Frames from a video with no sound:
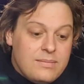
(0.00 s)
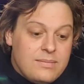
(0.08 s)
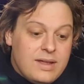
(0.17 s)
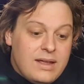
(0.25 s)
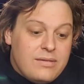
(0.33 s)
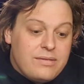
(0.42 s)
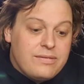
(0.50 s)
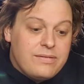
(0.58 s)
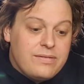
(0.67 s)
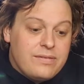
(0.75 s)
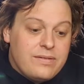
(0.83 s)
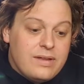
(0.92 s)

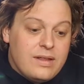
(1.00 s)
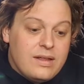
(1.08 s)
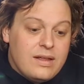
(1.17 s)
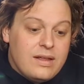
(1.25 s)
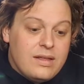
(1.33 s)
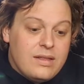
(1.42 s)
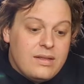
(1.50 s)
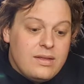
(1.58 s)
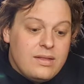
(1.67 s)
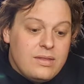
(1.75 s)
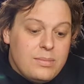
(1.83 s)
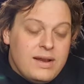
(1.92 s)
If
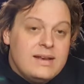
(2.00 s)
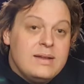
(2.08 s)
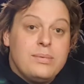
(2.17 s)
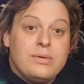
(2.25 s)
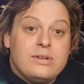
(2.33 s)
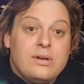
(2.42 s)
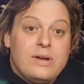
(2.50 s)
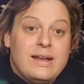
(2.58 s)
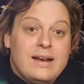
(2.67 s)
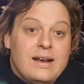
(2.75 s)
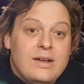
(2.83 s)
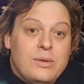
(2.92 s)
the bleed nipples are
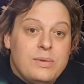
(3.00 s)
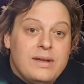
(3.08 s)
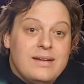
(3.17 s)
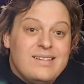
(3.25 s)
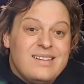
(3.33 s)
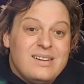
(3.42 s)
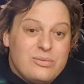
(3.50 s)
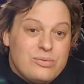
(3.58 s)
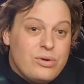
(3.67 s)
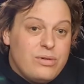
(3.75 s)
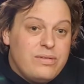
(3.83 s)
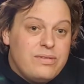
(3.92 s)
looking a little bit
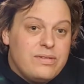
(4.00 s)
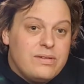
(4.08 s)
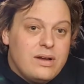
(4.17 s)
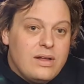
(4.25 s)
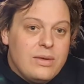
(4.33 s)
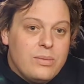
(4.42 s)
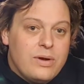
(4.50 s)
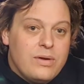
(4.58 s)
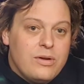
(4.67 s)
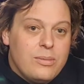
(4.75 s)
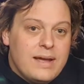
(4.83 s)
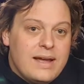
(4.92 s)
rough, like they won't
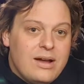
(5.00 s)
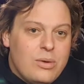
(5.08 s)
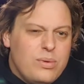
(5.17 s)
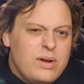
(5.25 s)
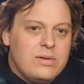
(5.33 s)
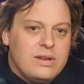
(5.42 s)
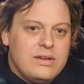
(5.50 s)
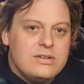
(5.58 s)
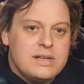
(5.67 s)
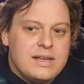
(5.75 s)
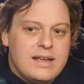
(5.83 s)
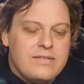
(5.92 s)
come out, I will
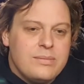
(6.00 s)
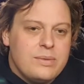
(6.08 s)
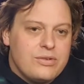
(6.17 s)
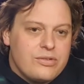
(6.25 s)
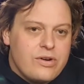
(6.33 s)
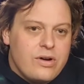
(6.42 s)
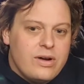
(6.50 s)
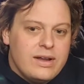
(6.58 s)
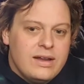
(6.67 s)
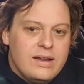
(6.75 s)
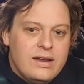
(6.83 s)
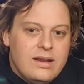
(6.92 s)
usually give them a
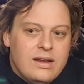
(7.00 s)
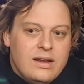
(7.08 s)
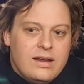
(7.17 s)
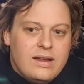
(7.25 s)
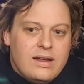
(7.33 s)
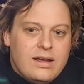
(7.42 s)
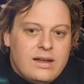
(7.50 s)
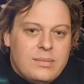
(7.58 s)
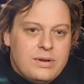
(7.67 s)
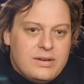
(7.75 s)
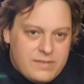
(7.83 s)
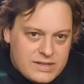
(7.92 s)
try,
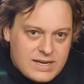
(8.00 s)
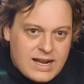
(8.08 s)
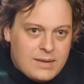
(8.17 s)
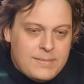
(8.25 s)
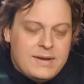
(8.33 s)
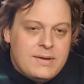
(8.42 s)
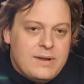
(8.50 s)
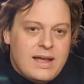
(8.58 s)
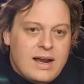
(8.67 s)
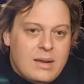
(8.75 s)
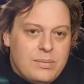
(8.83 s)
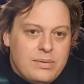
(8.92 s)
but if it's an aluminium
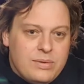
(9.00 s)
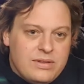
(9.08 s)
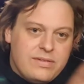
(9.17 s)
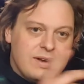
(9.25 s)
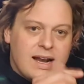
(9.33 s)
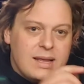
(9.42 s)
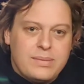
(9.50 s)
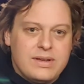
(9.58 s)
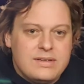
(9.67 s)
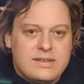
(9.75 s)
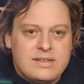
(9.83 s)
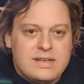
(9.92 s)
caliper with phenolic
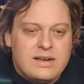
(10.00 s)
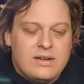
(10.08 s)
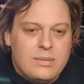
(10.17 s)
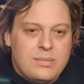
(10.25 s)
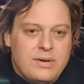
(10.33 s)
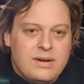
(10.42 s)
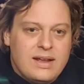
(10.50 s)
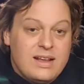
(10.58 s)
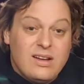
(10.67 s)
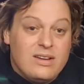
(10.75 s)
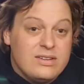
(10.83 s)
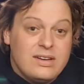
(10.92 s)
pistons in, like the modern day
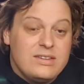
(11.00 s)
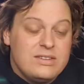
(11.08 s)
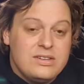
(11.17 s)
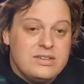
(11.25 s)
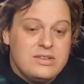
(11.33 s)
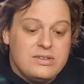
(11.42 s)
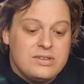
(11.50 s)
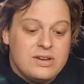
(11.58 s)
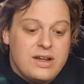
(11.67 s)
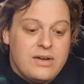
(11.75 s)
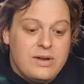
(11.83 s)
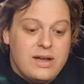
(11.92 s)
cars, it's usually just a
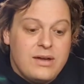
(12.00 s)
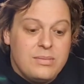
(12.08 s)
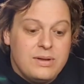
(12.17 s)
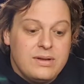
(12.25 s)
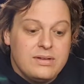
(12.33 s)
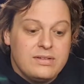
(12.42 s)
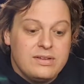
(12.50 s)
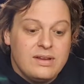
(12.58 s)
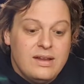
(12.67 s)
no-go, because,